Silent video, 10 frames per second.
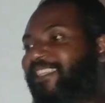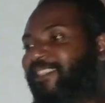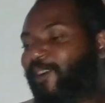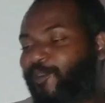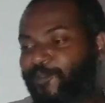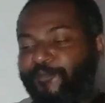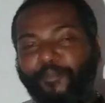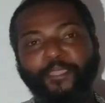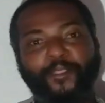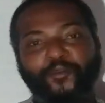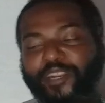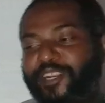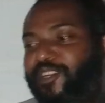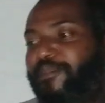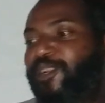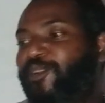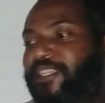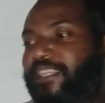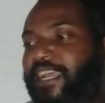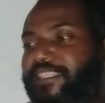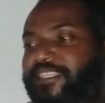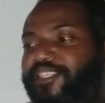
Now, we're going to be looking at